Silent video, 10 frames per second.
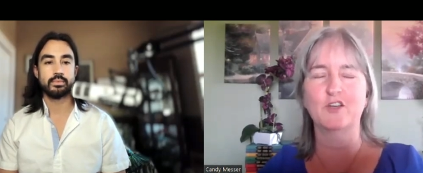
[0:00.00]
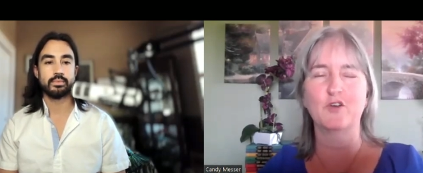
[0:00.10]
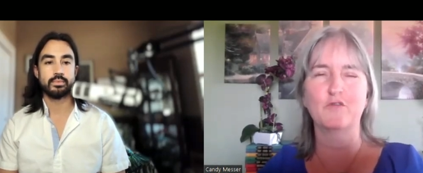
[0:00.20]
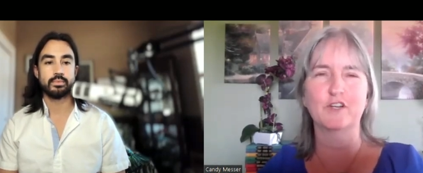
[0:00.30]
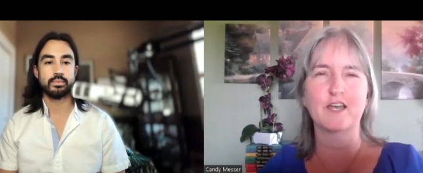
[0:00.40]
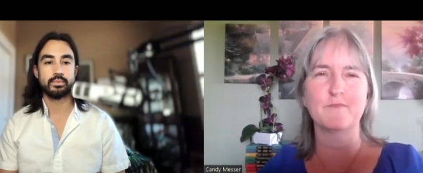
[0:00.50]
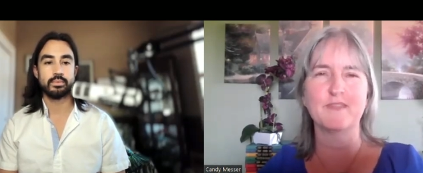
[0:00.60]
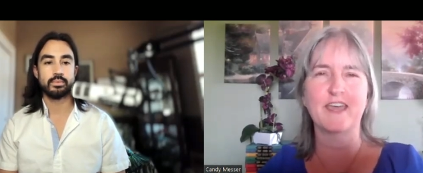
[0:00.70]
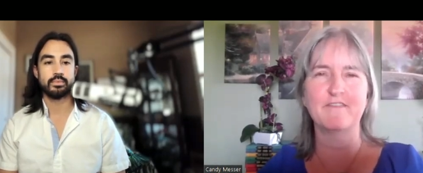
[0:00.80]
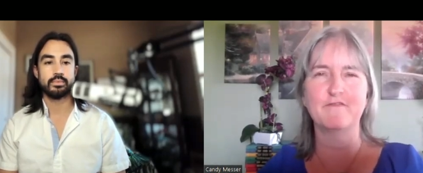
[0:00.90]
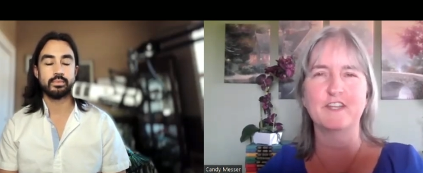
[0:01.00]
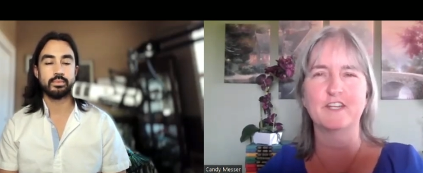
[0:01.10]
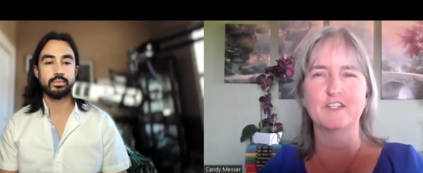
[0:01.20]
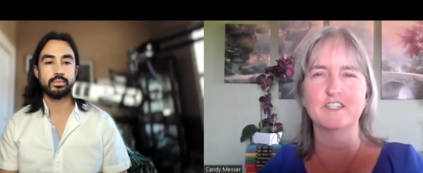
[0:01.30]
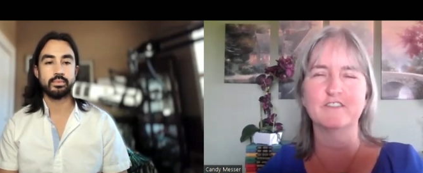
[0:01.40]
Speaker 1: kind of overcome that
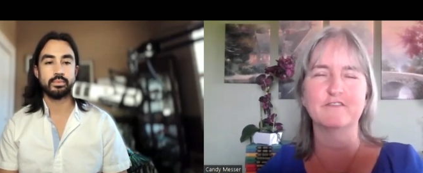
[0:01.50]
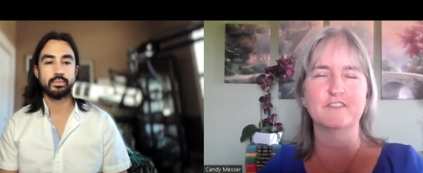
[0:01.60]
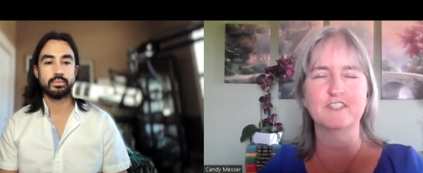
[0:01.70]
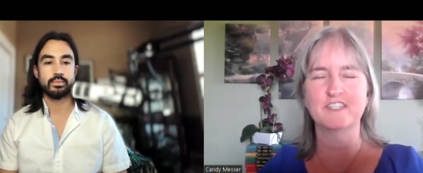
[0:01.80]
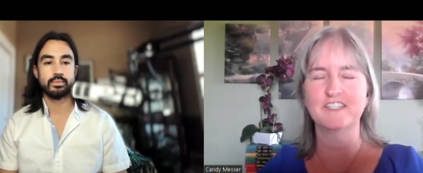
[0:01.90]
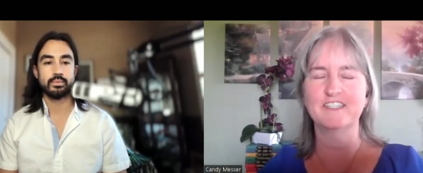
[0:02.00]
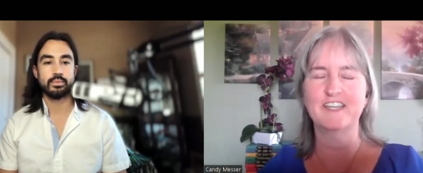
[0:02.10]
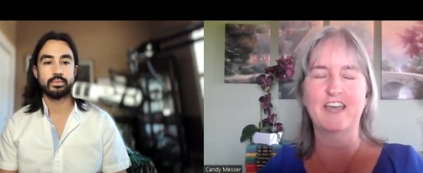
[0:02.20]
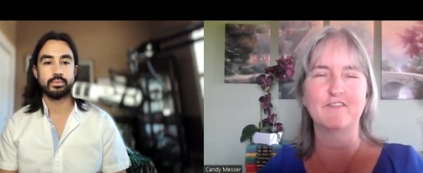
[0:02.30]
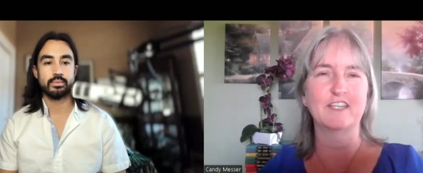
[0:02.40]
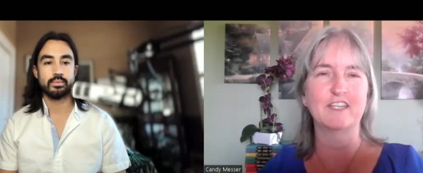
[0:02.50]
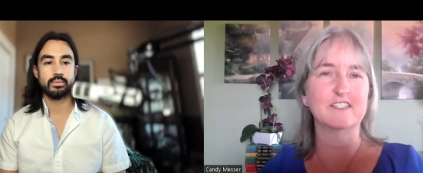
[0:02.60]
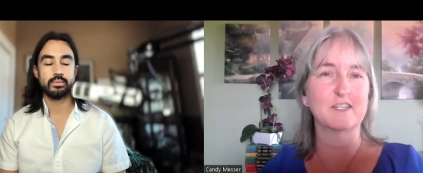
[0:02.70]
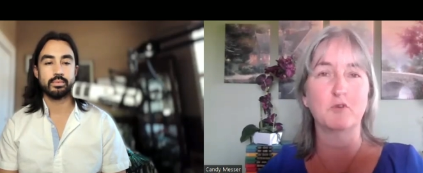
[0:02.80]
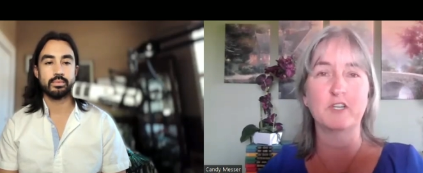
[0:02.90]
fear of having
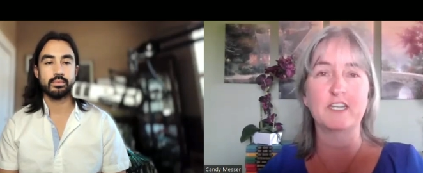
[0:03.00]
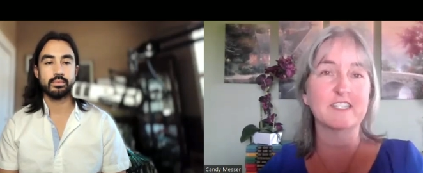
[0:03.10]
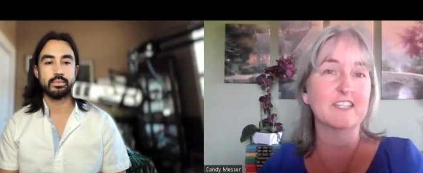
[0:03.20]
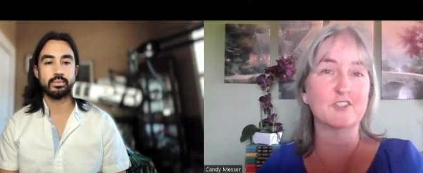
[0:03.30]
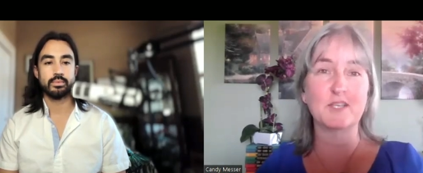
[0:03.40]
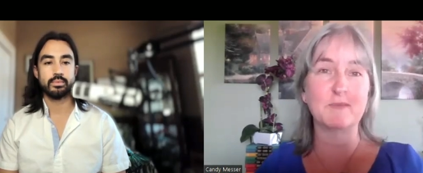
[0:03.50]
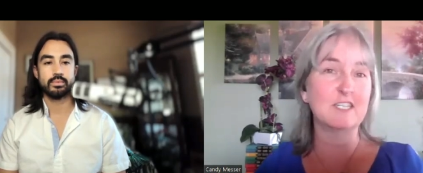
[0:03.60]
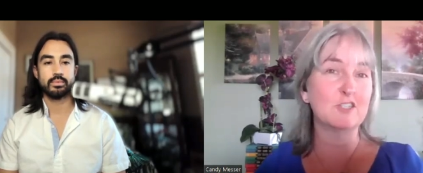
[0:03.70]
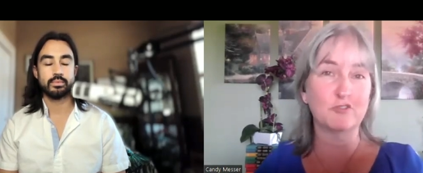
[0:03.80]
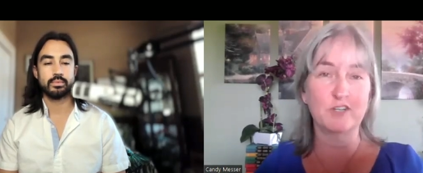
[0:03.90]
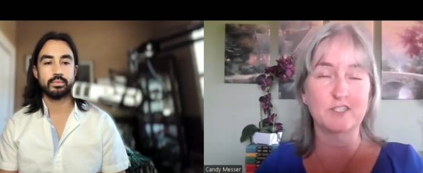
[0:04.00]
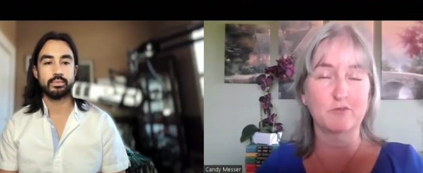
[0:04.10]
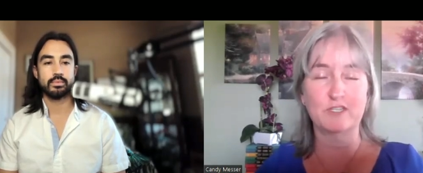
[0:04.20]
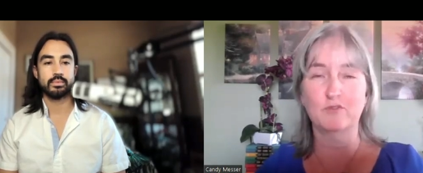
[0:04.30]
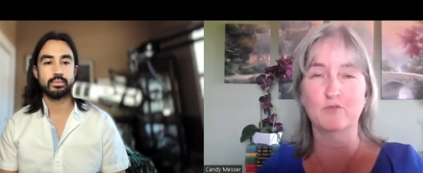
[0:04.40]
someone else in their same industry as
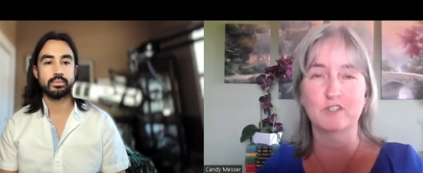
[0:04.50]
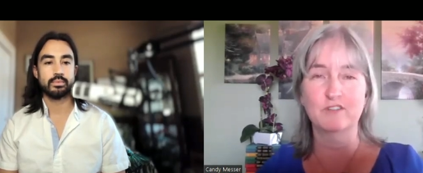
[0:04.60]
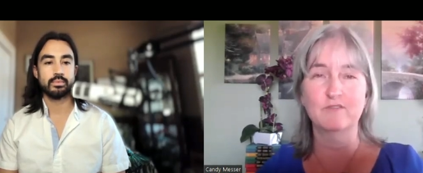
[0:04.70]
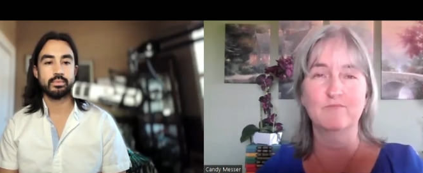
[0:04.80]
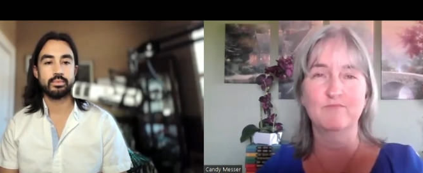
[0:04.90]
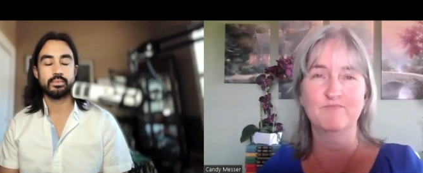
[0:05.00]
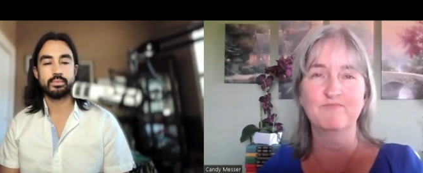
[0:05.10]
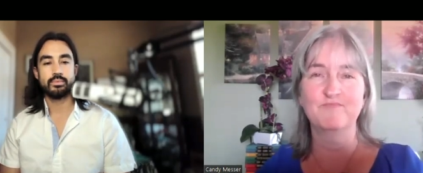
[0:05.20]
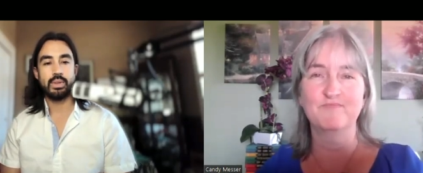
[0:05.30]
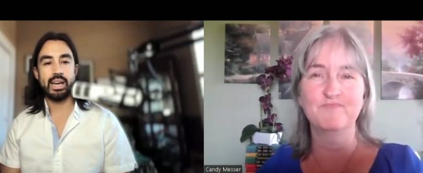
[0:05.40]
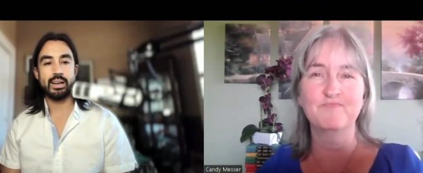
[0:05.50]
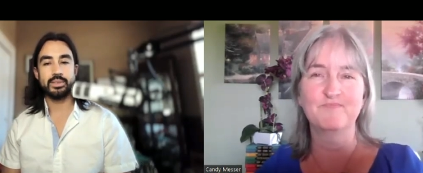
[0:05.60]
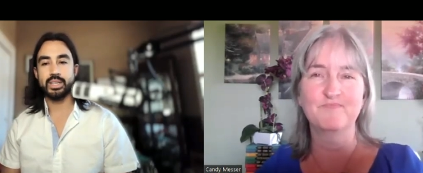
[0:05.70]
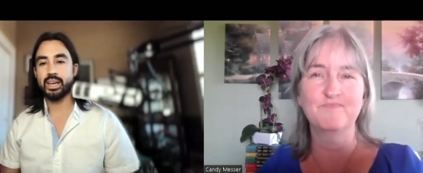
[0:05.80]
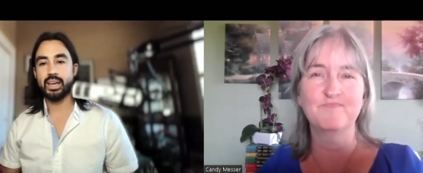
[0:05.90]
a resource?
Speaker 2: Yeah.
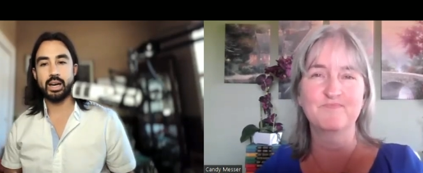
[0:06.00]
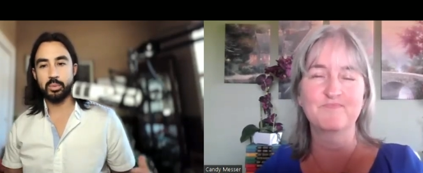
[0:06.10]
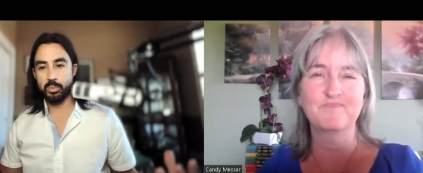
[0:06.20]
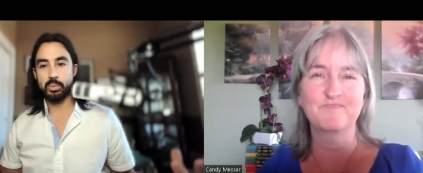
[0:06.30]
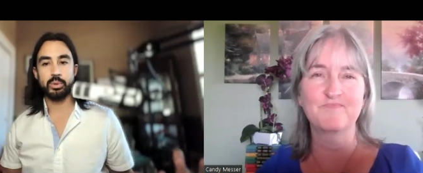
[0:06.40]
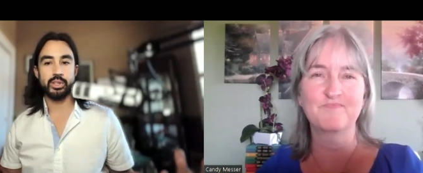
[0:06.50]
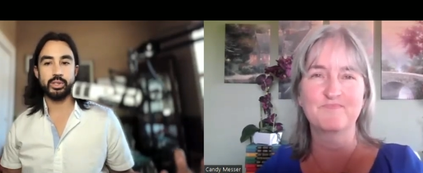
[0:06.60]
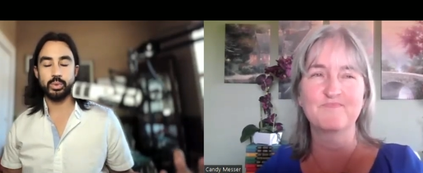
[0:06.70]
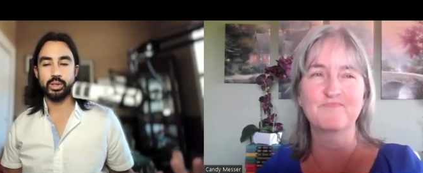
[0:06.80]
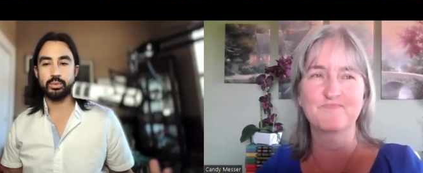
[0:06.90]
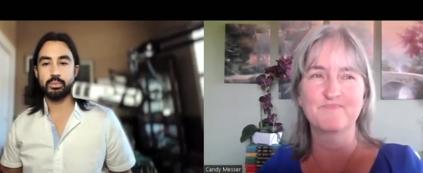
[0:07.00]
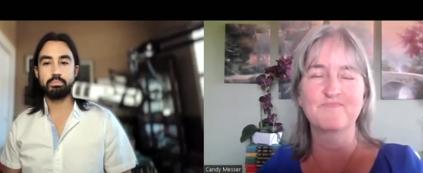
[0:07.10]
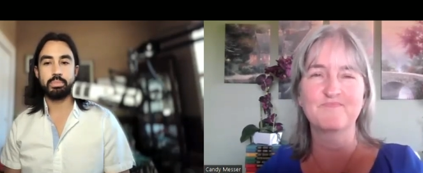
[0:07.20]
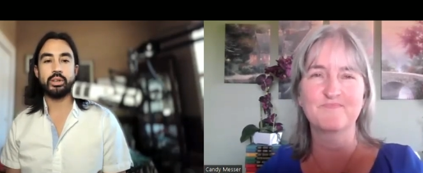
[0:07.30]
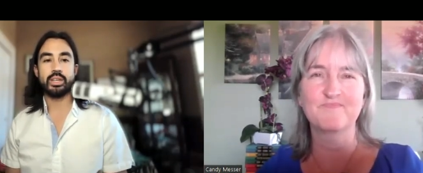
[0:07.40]
It's like, hey, how many people are in this world?
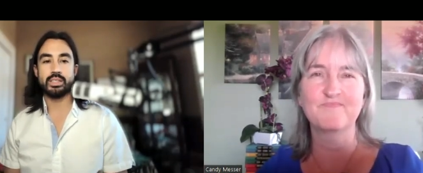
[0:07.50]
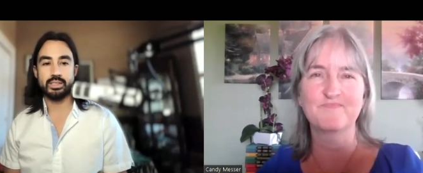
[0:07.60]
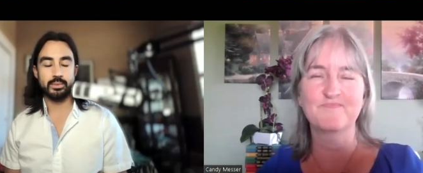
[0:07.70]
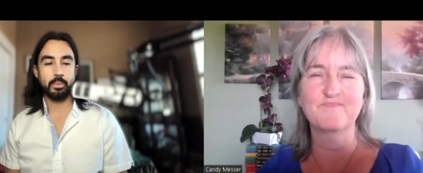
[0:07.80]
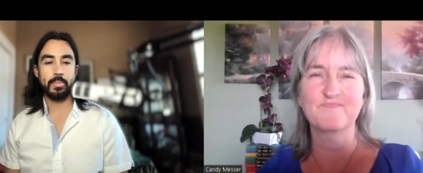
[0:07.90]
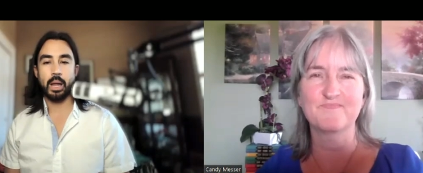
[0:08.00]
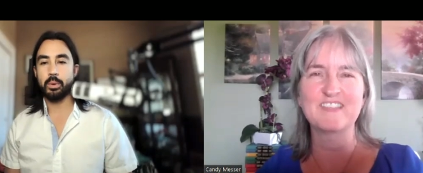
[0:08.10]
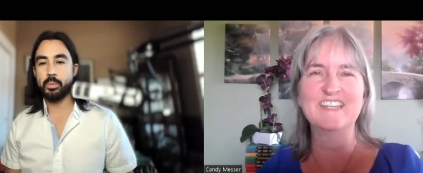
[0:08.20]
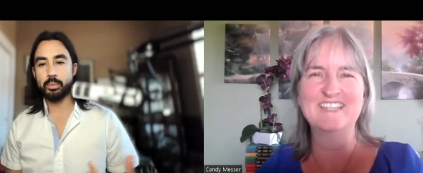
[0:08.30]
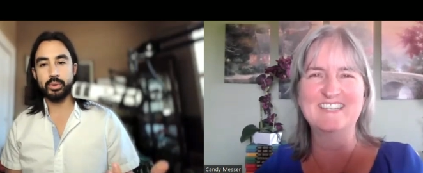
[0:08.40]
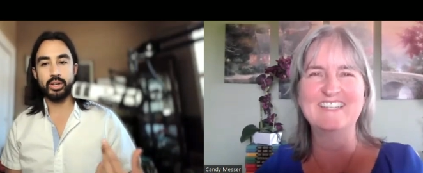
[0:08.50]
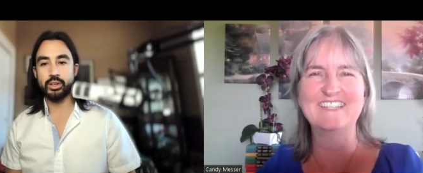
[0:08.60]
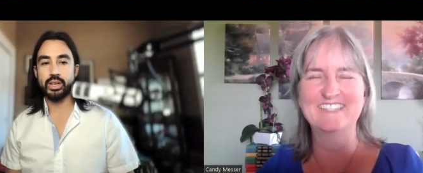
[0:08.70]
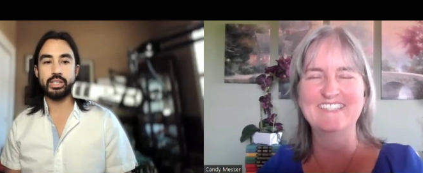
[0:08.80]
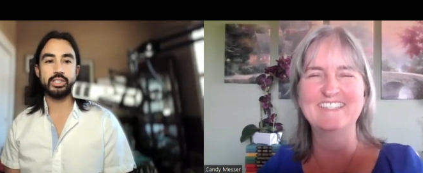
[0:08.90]
Billions. How many people are in
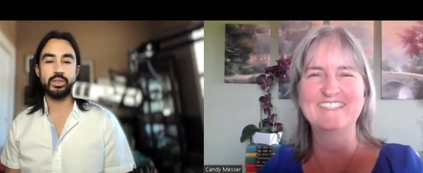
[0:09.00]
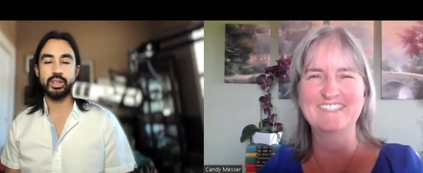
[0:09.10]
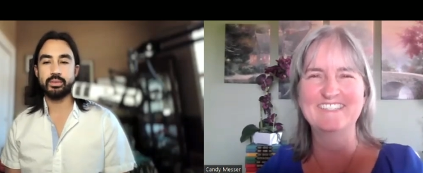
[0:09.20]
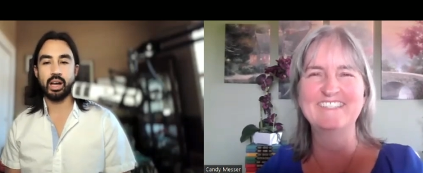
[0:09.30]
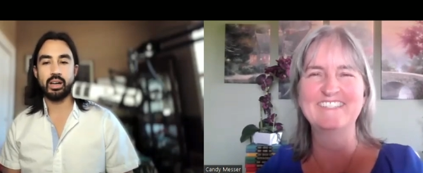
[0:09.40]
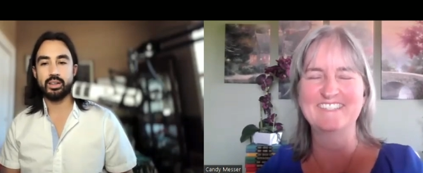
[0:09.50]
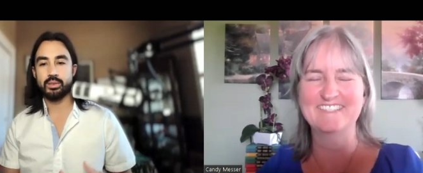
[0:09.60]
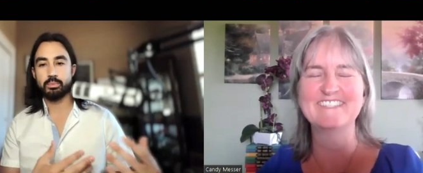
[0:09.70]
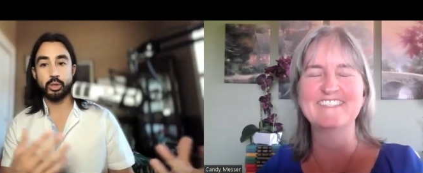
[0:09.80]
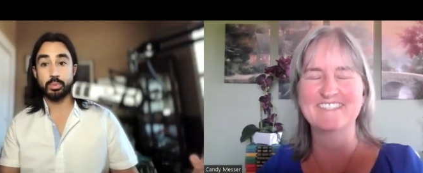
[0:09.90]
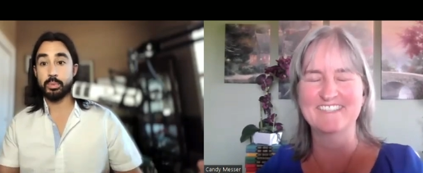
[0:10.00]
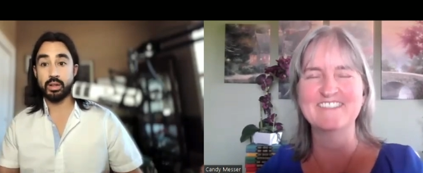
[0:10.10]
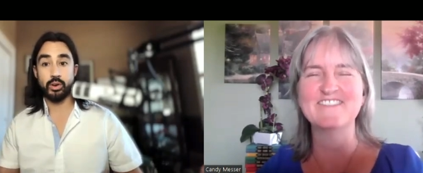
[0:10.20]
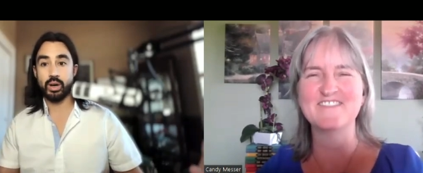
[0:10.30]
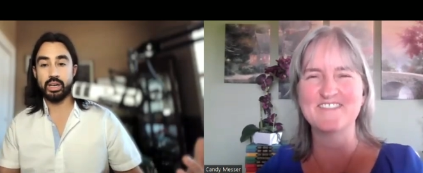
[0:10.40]
your industry? I, most people
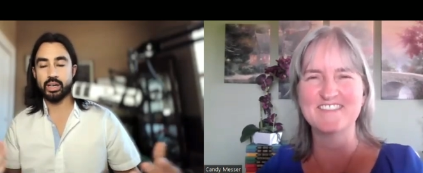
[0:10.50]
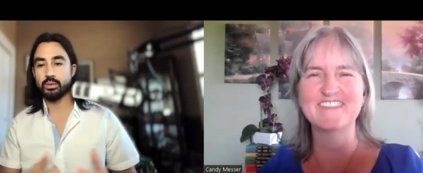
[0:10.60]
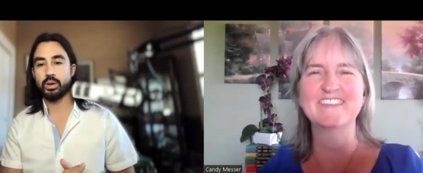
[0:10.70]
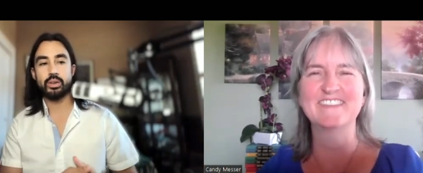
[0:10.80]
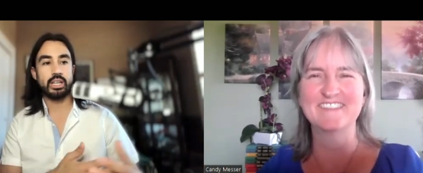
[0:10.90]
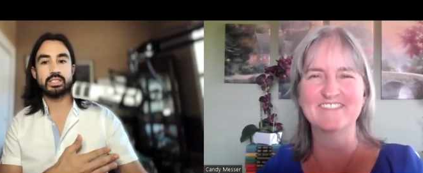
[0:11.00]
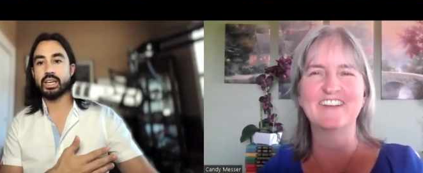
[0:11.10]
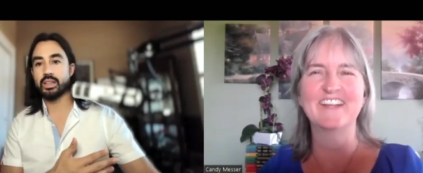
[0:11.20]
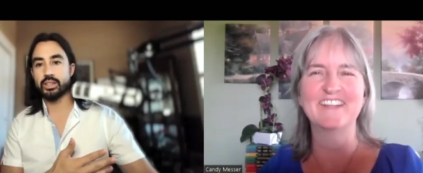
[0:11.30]
have no idea. Let's say